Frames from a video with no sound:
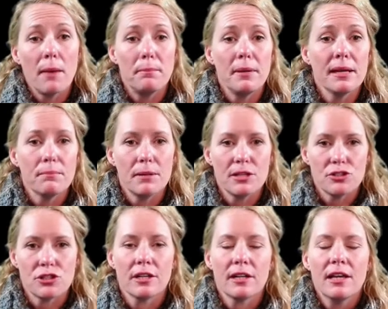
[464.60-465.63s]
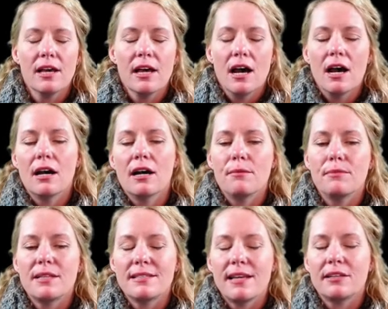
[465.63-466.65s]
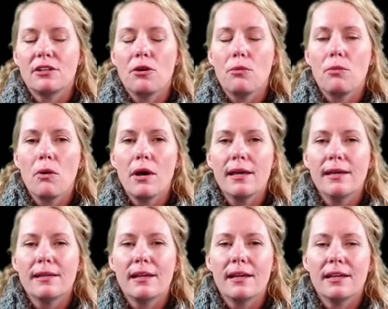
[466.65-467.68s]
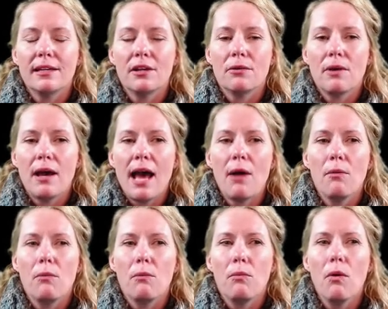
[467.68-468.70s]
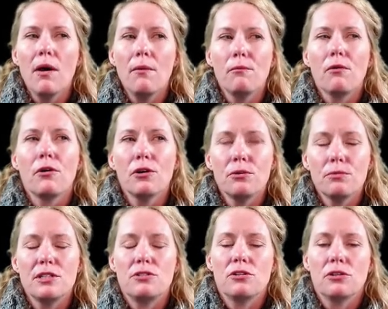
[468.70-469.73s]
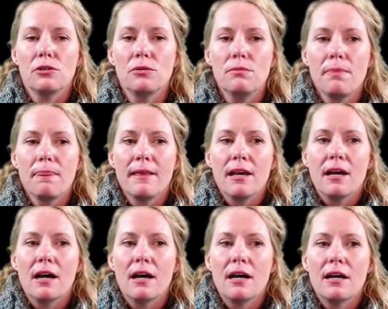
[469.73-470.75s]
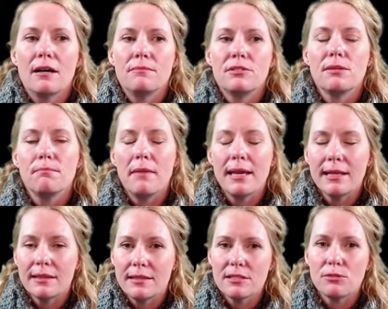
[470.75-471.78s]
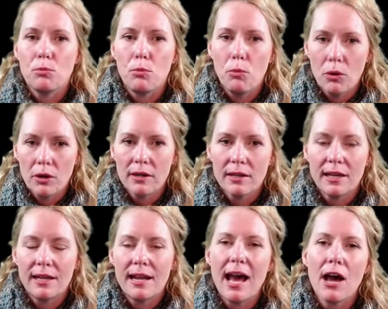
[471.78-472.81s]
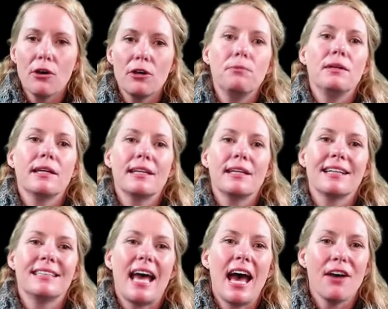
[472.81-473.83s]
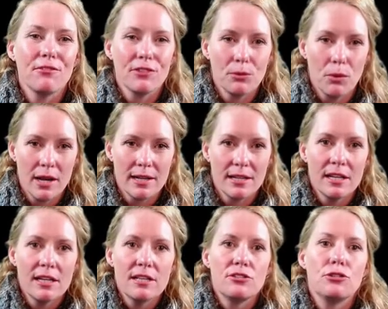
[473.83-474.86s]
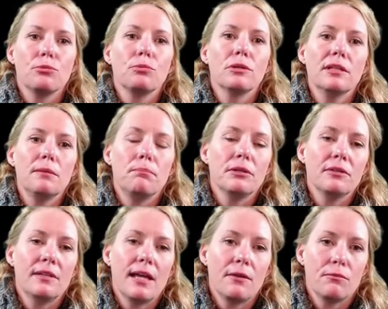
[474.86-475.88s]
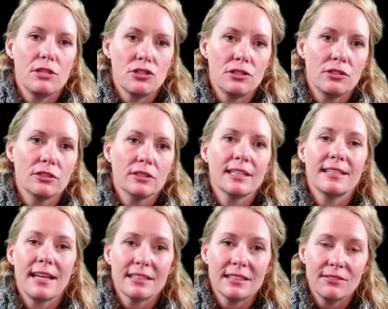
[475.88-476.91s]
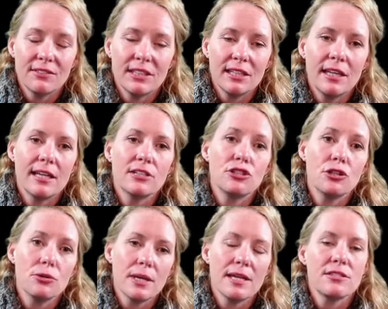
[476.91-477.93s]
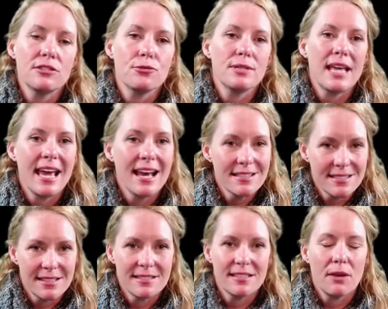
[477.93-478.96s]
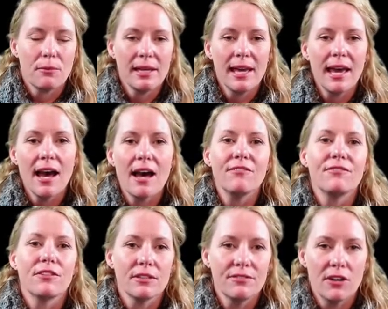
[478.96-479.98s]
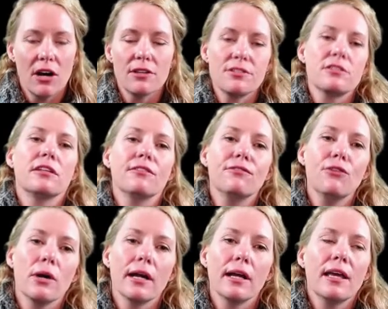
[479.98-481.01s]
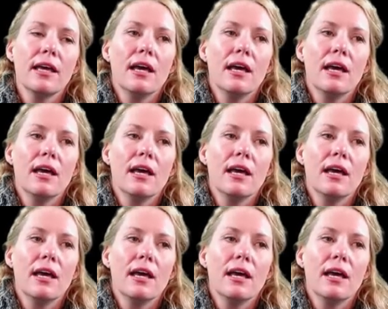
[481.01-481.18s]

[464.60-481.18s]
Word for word: a big picture um, that said, you know, what, you know, what could we do um, to make this work and how could we connect everyone to really build that regional connectivity and showcase those assets that we have from the falls to the fort.